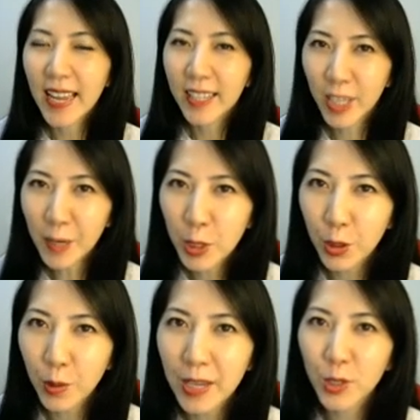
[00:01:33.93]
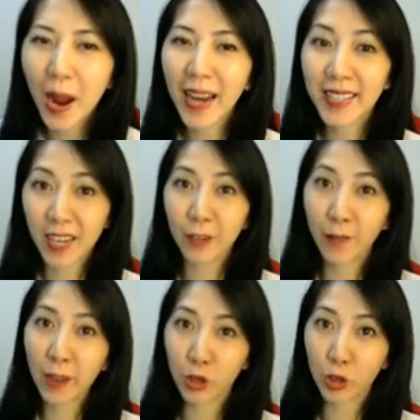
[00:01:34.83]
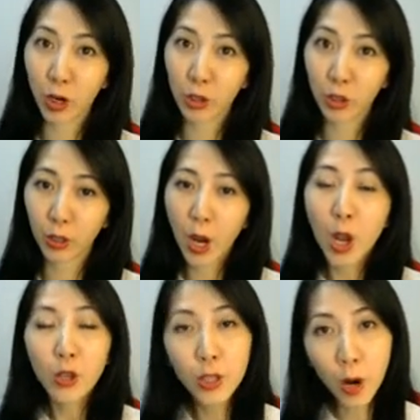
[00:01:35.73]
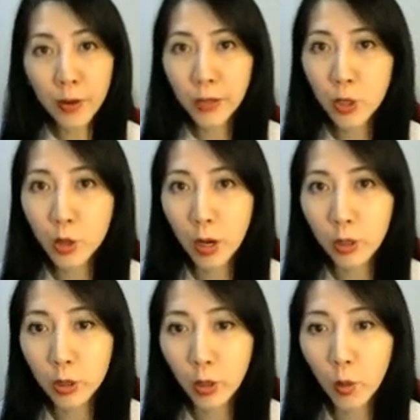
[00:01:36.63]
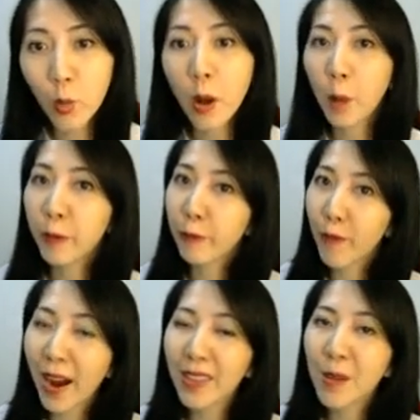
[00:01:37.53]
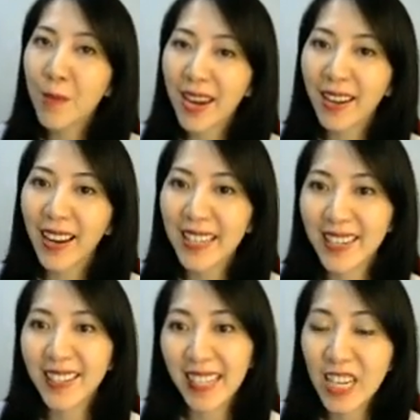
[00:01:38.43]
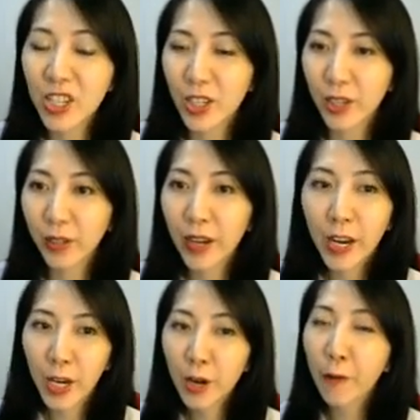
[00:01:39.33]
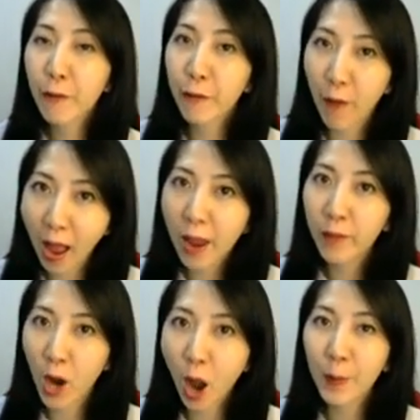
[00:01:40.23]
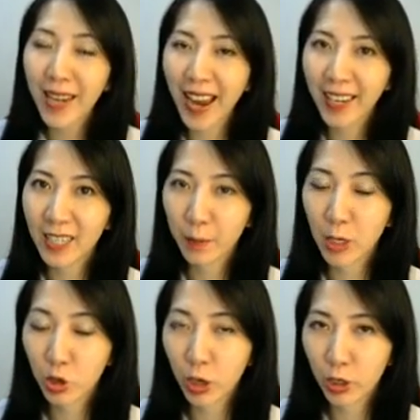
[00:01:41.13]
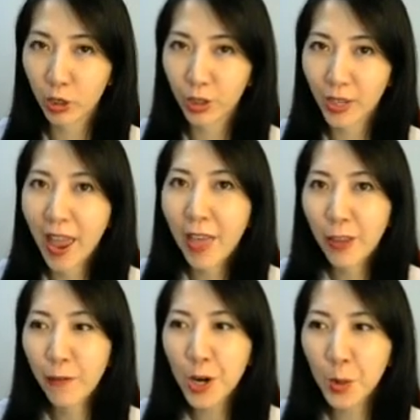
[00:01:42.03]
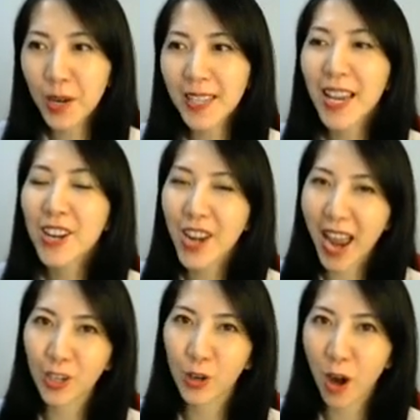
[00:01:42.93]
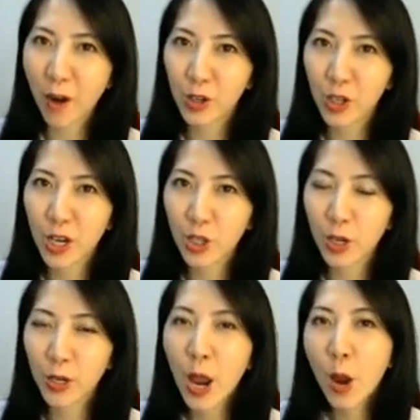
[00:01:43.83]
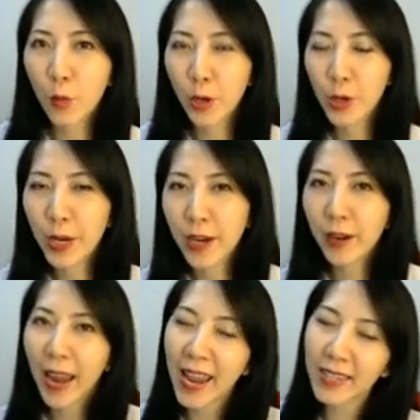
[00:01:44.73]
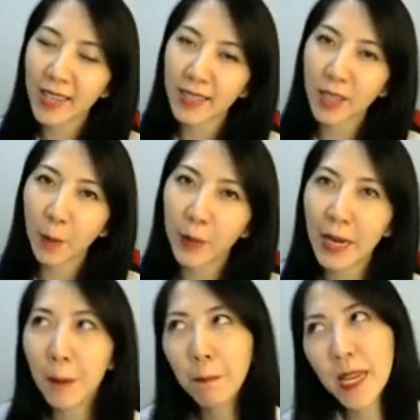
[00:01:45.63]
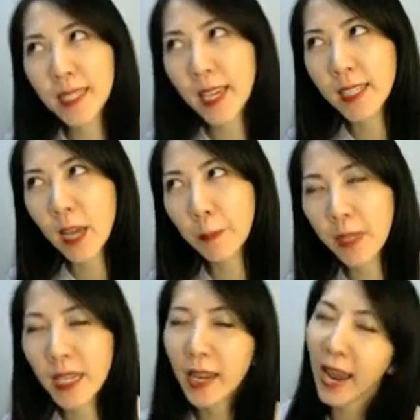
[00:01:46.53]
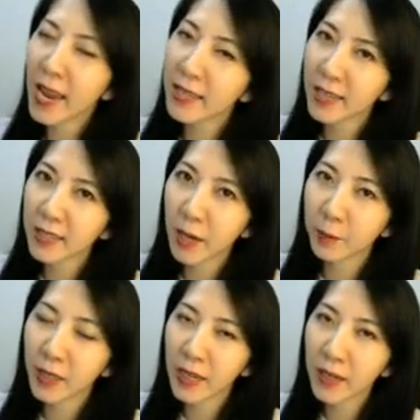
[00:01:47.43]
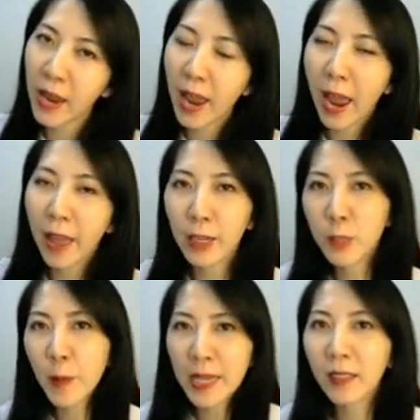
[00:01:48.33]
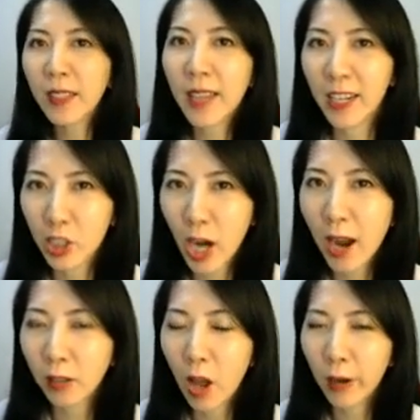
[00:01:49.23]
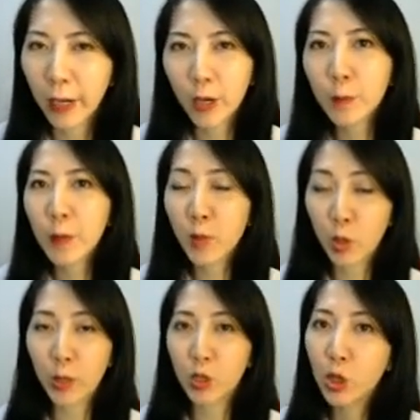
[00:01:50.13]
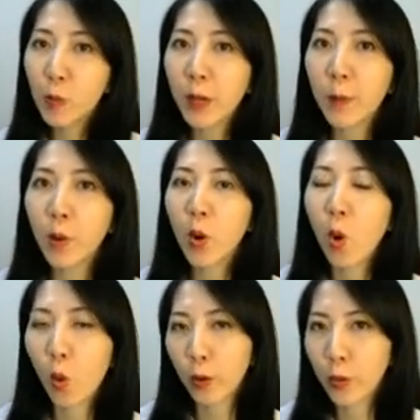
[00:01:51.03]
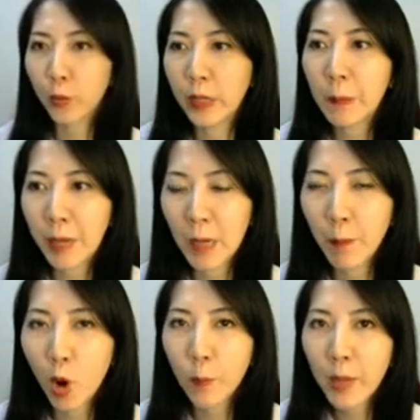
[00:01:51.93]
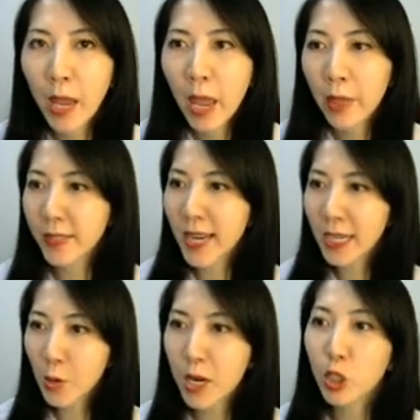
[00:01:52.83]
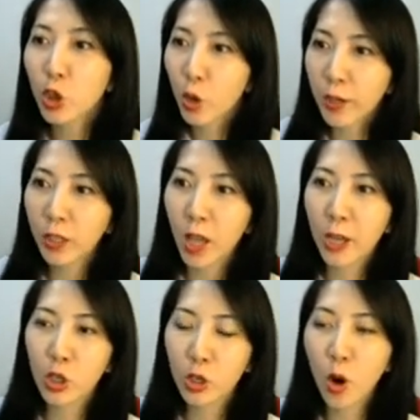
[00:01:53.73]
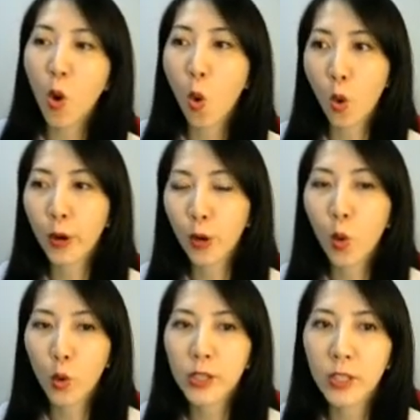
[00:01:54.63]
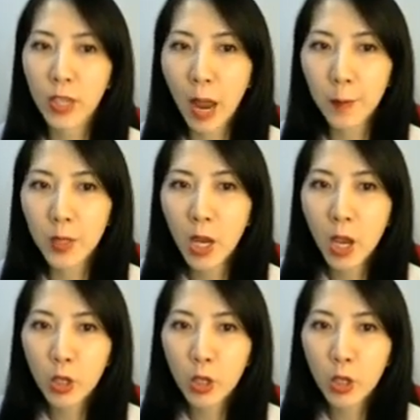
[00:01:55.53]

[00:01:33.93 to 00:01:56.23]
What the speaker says: Tip 2 is to identify the structure. Knowing the structure will help you find the main ideas easier. Here are 5 common academic structures. The first one is natural conversation, where you hear A says something, B says something, A says something, and it's basically like a dialogue. It could be between 2 people or 3 people. The second one is chronological order or steps.